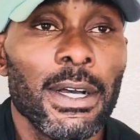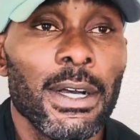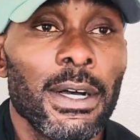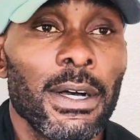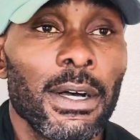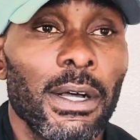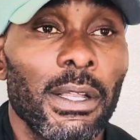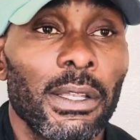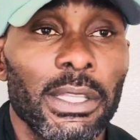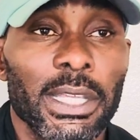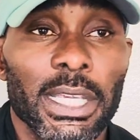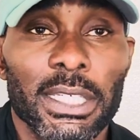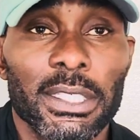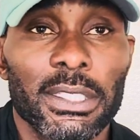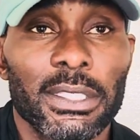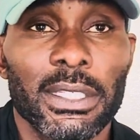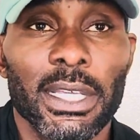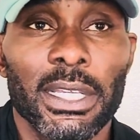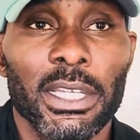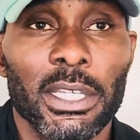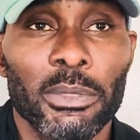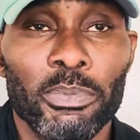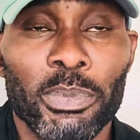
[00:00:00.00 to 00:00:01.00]
all the
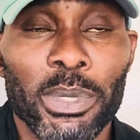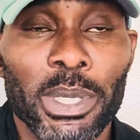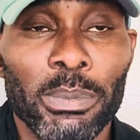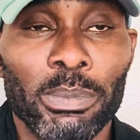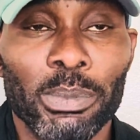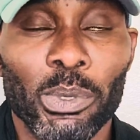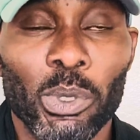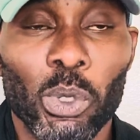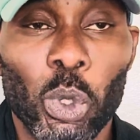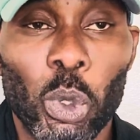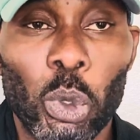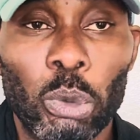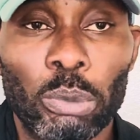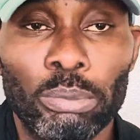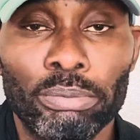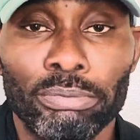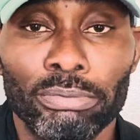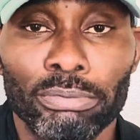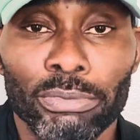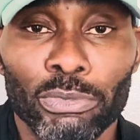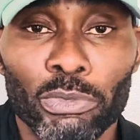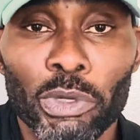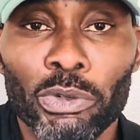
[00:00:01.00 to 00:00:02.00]
extended people who
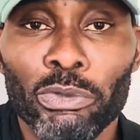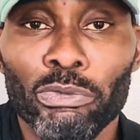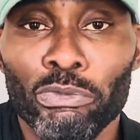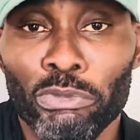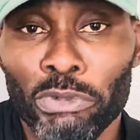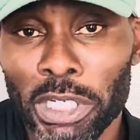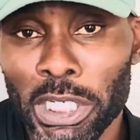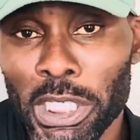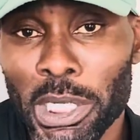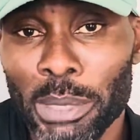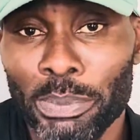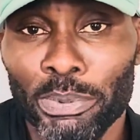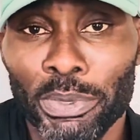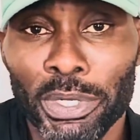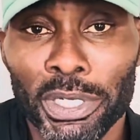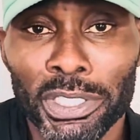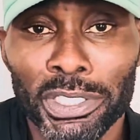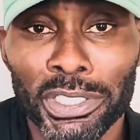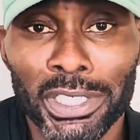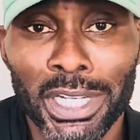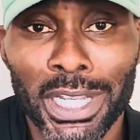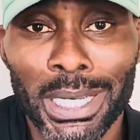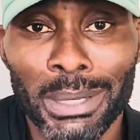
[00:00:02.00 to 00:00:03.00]
really
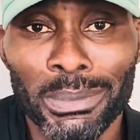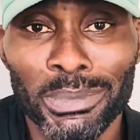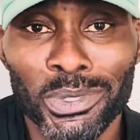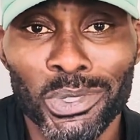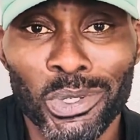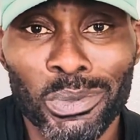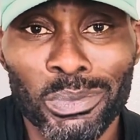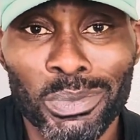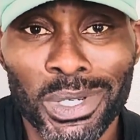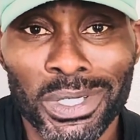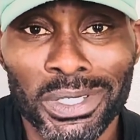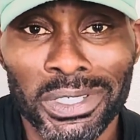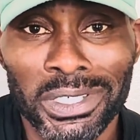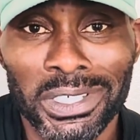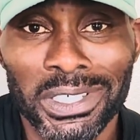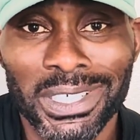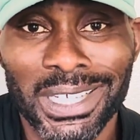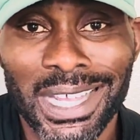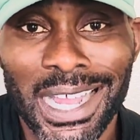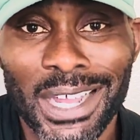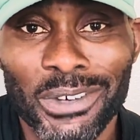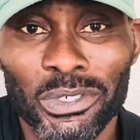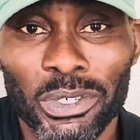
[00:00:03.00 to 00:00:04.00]
appreciate him so much and
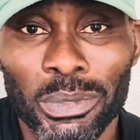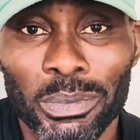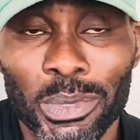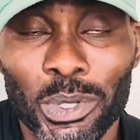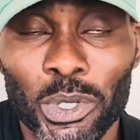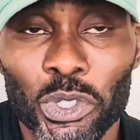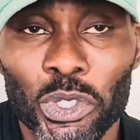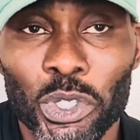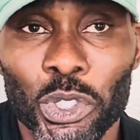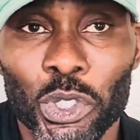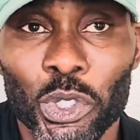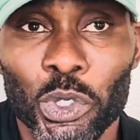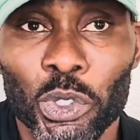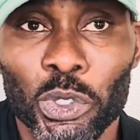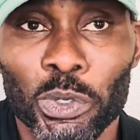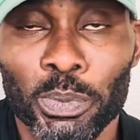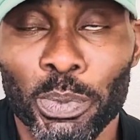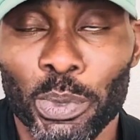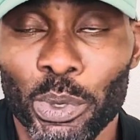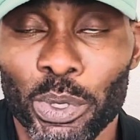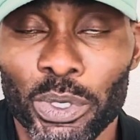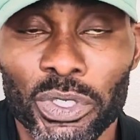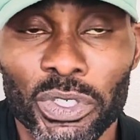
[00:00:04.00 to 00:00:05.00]
his contribution to
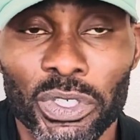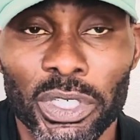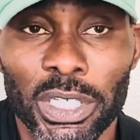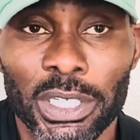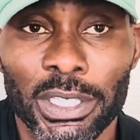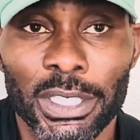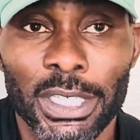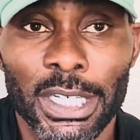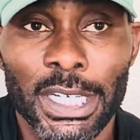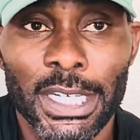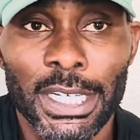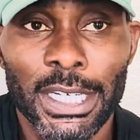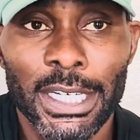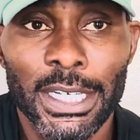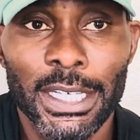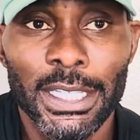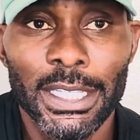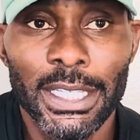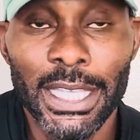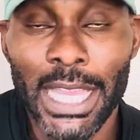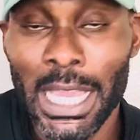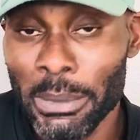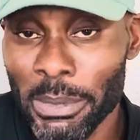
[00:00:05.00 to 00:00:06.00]
sports and
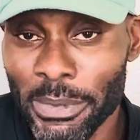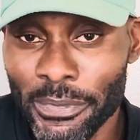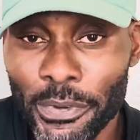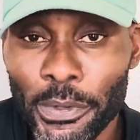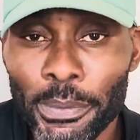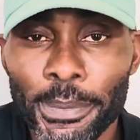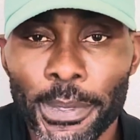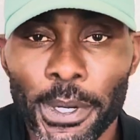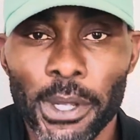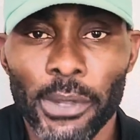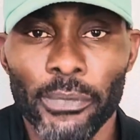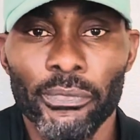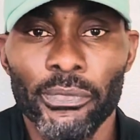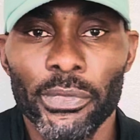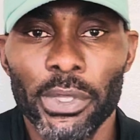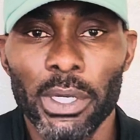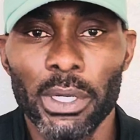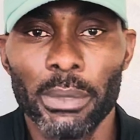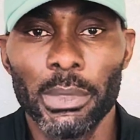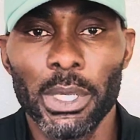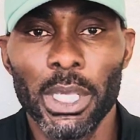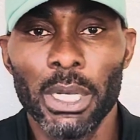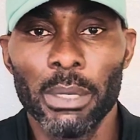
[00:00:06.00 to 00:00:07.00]
the game of football
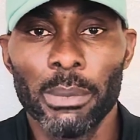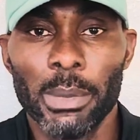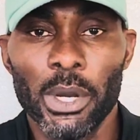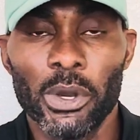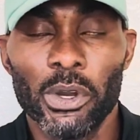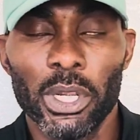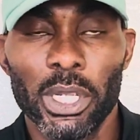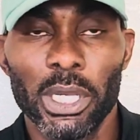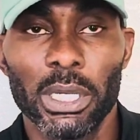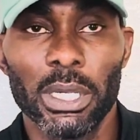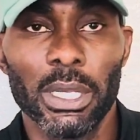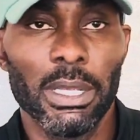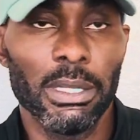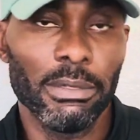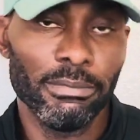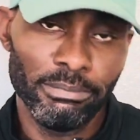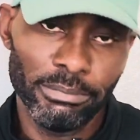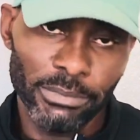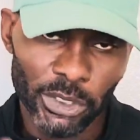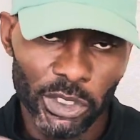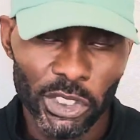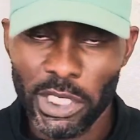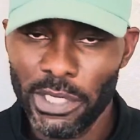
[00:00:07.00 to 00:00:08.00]
in America, and
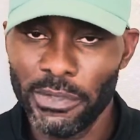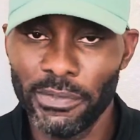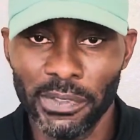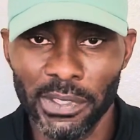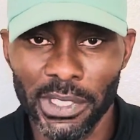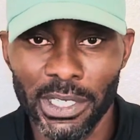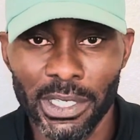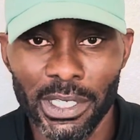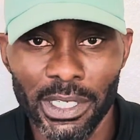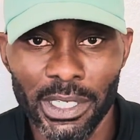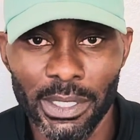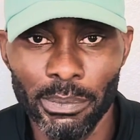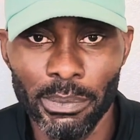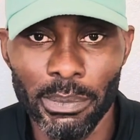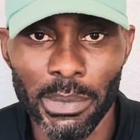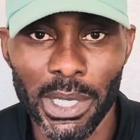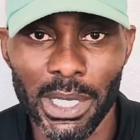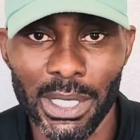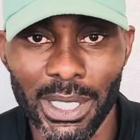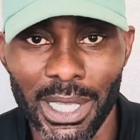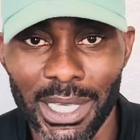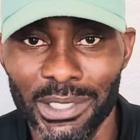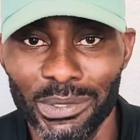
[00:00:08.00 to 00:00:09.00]
chiefly
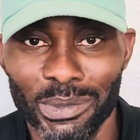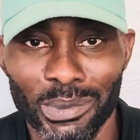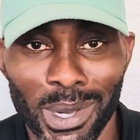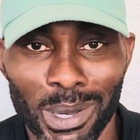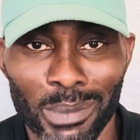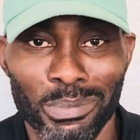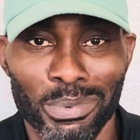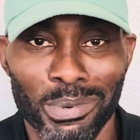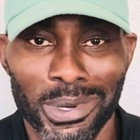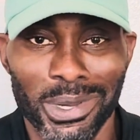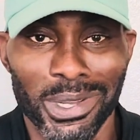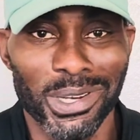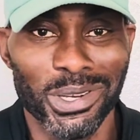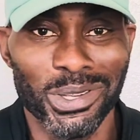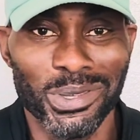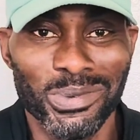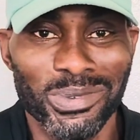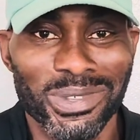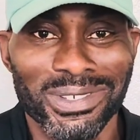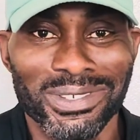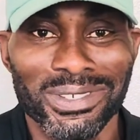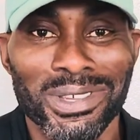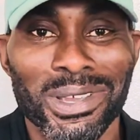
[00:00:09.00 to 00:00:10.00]
me. That's why I'm bringing
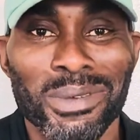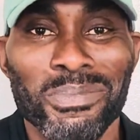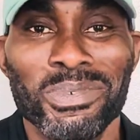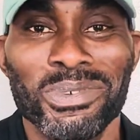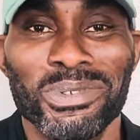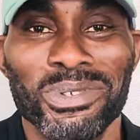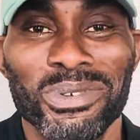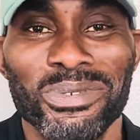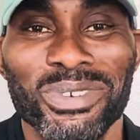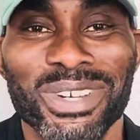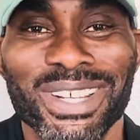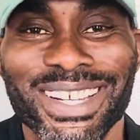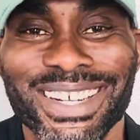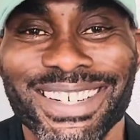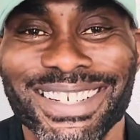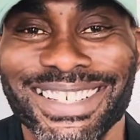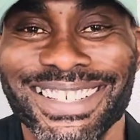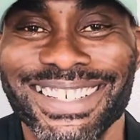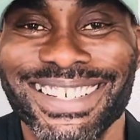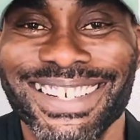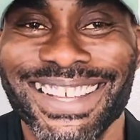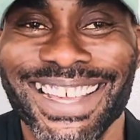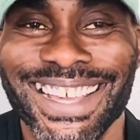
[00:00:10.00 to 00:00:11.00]
you this episode here
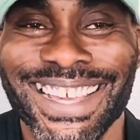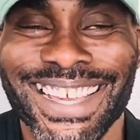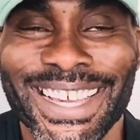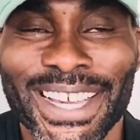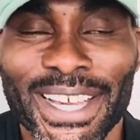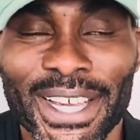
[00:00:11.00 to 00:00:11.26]
today.